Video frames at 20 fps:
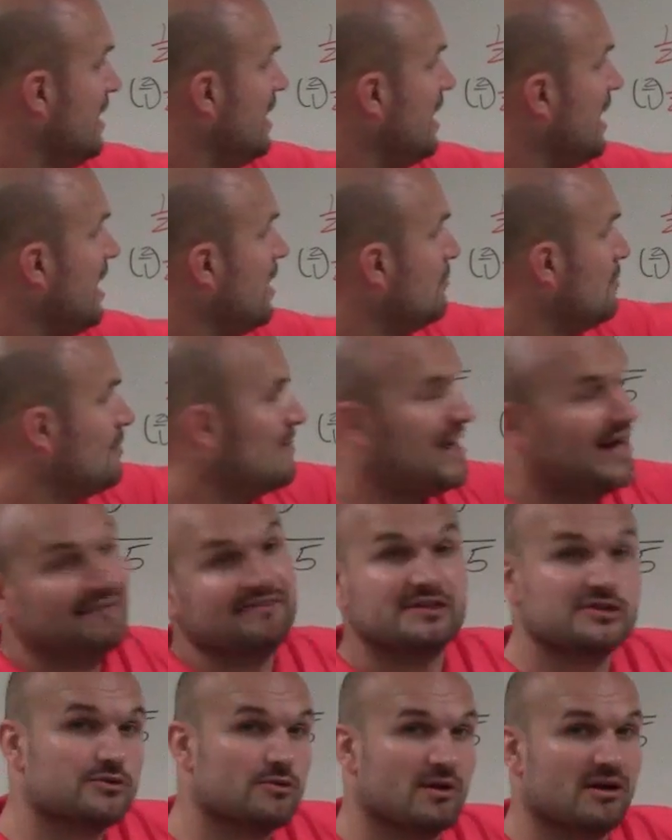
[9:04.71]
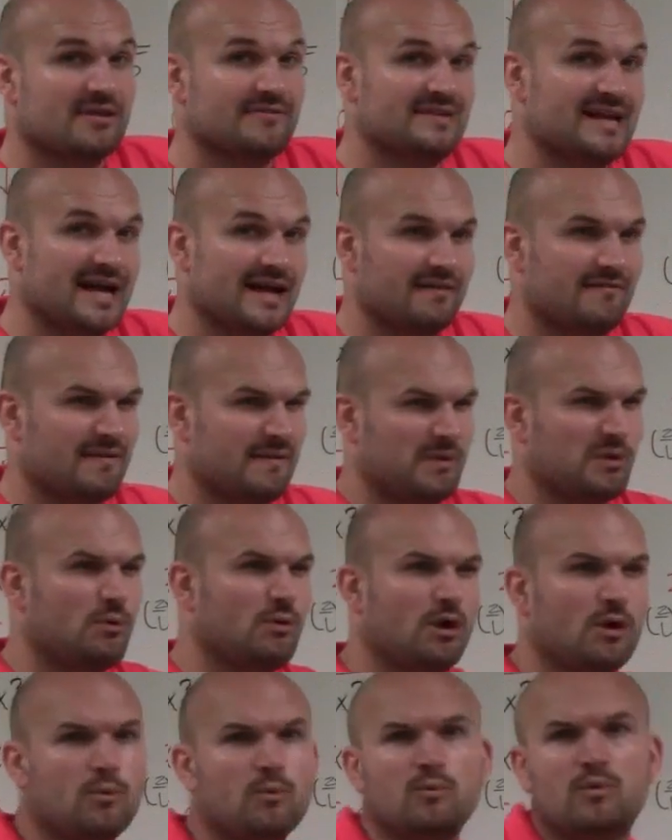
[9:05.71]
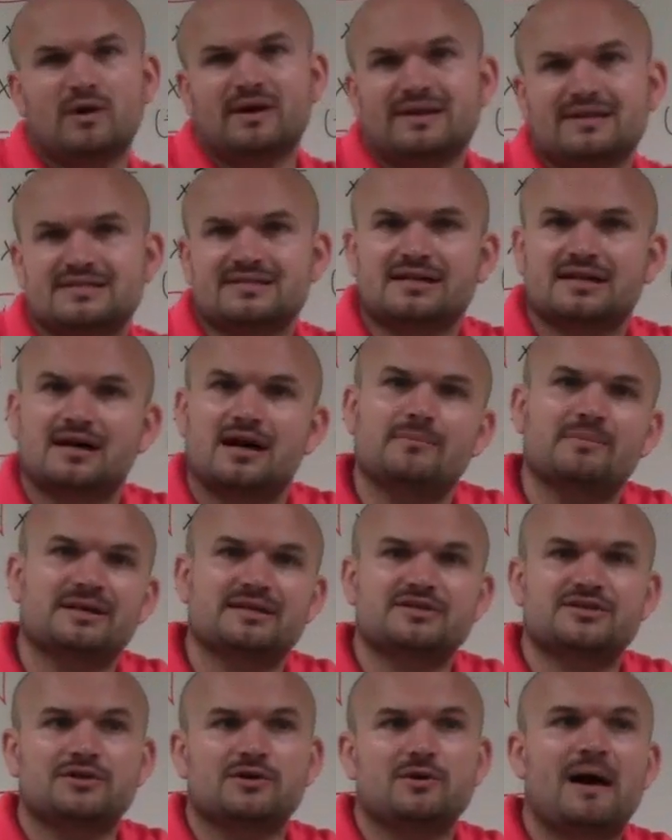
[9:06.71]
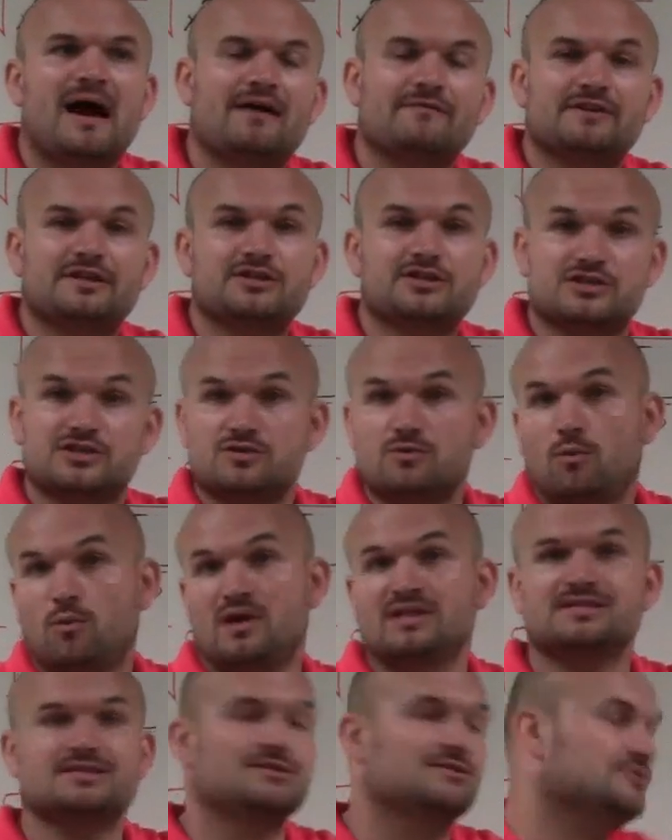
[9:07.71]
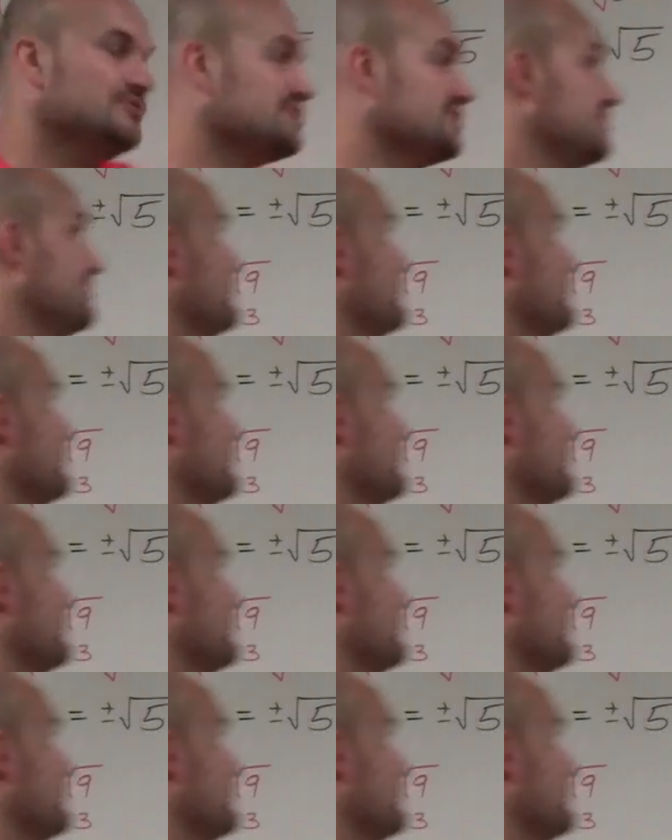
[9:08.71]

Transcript: uh, when we have the square root of a negative number. Well, where does it come into having just one solution?